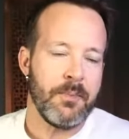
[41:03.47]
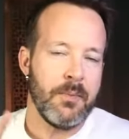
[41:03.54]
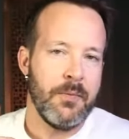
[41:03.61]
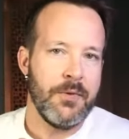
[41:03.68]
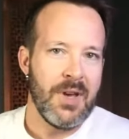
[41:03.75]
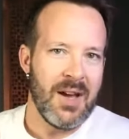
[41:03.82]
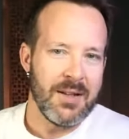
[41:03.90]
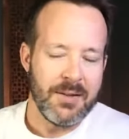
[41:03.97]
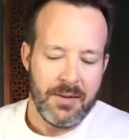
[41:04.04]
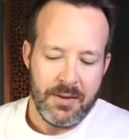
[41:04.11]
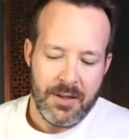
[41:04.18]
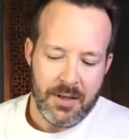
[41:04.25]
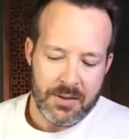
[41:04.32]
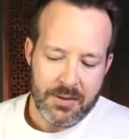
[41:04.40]
That
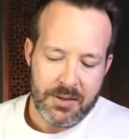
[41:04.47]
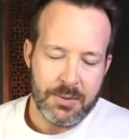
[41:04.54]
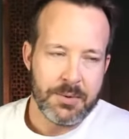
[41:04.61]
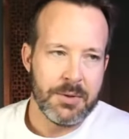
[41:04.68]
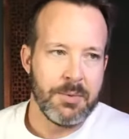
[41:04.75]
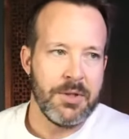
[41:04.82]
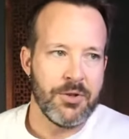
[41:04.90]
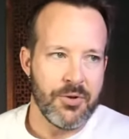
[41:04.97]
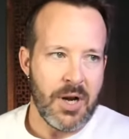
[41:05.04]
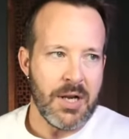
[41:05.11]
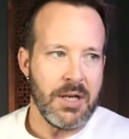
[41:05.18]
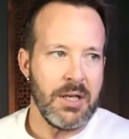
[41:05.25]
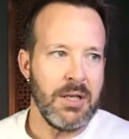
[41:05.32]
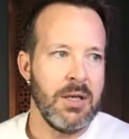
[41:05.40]
seems to be
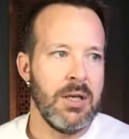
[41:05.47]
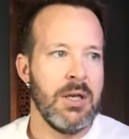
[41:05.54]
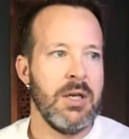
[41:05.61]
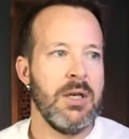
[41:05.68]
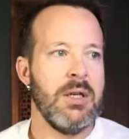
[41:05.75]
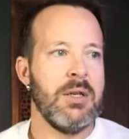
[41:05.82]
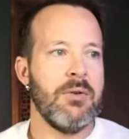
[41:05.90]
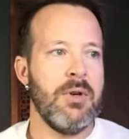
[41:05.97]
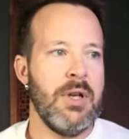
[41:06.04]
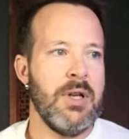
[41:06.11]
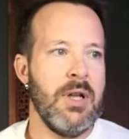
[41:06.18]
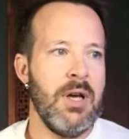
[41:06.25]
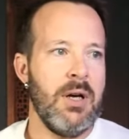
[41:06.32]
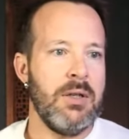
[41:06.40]
trendy right
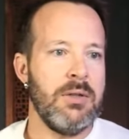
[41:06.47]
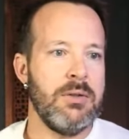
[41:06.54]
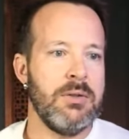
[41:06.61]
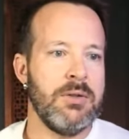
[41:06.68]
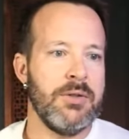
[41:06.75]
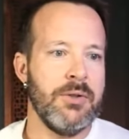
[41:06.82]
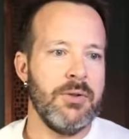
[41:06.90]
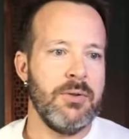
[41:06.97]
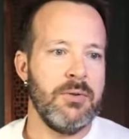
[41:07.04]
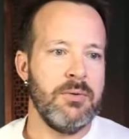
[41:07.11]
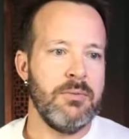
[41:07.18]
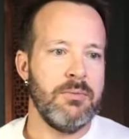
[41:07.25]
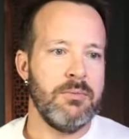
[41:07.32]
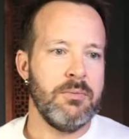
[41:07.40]
now.
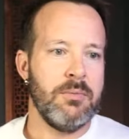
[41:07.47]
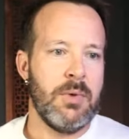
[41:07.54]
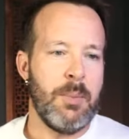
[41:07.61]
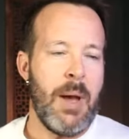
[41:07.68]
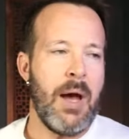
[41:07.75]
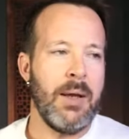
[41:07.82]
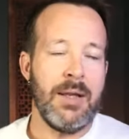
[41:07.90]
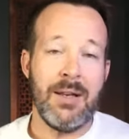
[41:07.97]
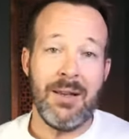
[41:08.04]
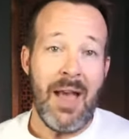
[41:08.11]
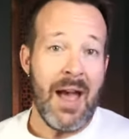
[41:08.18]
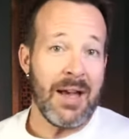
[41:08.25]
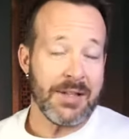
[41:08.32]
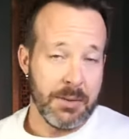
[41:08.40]
So I'm getting
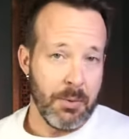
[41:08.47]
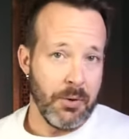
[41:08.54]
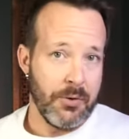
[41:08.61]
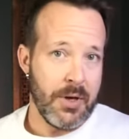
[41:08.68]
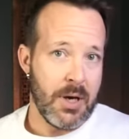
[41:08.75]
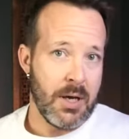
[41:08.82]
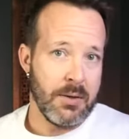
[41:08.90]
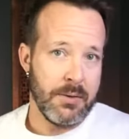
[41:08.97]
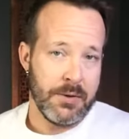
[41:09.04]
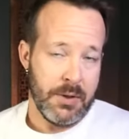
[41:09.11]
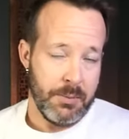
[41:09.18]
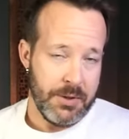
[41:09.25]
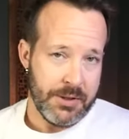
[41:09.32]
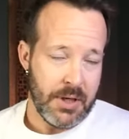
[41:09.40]
asked about that and
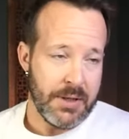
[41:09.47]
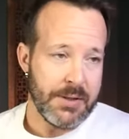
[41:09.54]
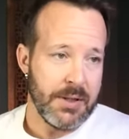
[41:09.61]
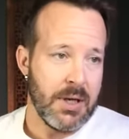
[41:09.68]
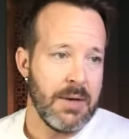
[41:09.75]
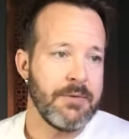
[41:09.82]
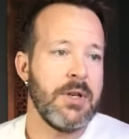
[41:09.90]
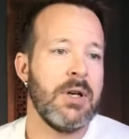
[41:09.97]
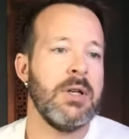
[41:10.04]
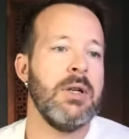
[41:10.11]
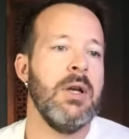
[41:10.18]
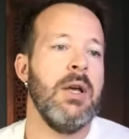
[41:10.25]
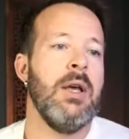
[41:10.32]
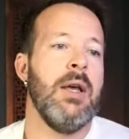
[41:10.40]
some designs that I've
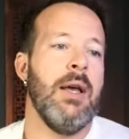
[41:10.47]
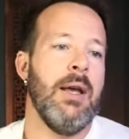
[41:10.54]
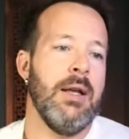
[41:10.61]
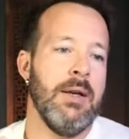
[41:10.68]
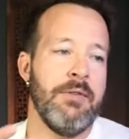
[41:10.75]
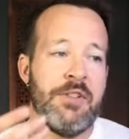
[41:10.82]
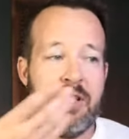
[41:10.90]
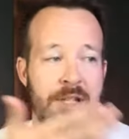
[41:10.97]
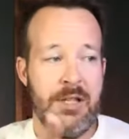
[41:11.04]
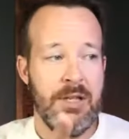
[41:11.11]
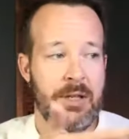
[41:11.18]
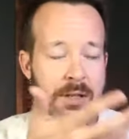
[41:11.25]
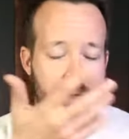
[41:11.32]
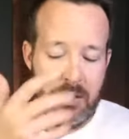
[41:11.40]
done, and I'm
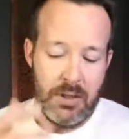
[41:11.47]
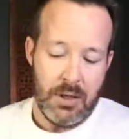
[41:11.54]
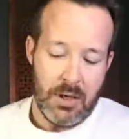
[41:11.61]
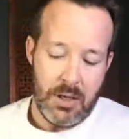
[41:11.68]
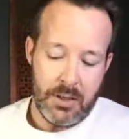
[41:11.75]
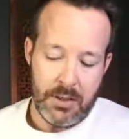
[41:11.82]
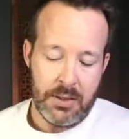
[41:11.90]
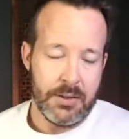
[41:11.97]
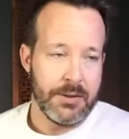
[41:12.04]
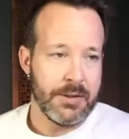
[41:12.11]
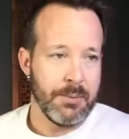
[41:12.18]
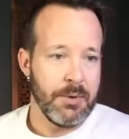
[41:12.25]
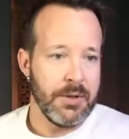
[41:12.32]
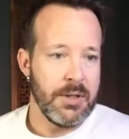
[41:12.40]
seeing it a lot on
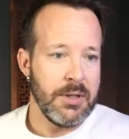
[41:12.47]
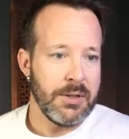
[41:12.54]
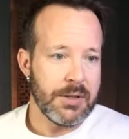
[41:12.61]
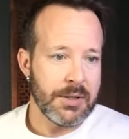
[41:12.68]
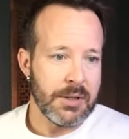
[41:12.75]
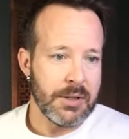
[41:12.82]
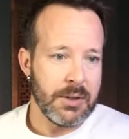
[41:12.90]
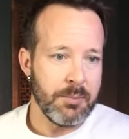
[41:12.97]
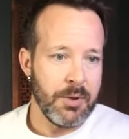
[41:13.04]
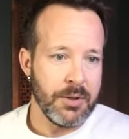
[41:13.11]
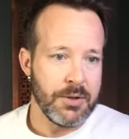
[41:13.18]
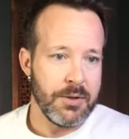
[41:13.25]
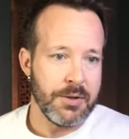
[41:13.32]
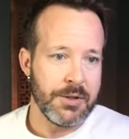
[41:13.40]
some of these
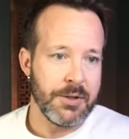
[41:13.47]
pictures.